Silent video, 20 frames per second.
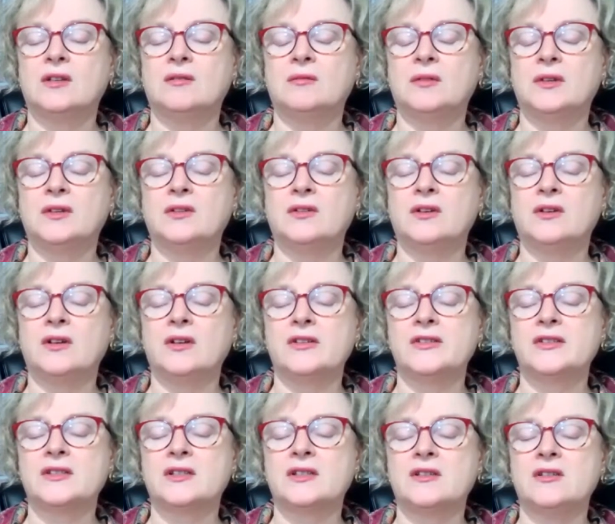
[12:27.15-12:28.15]
We're not
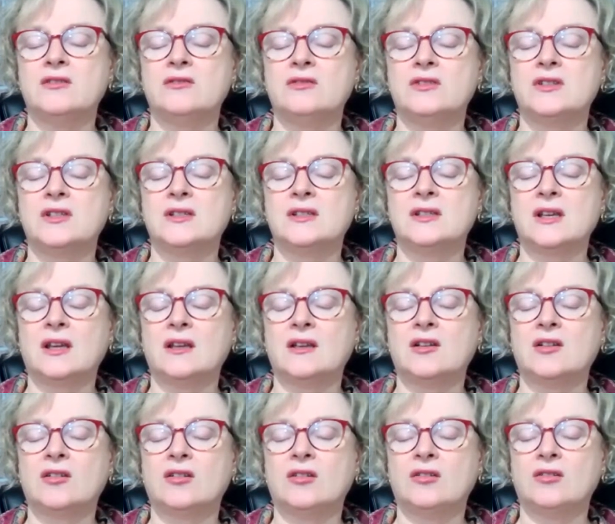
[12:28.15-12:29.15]
asking you to
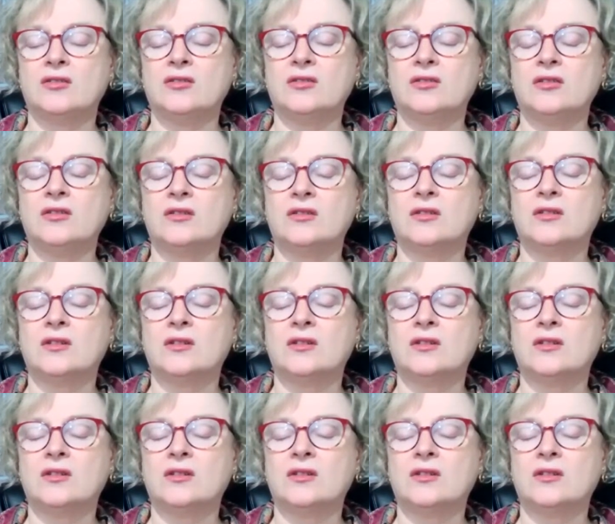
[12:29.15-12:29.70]
take on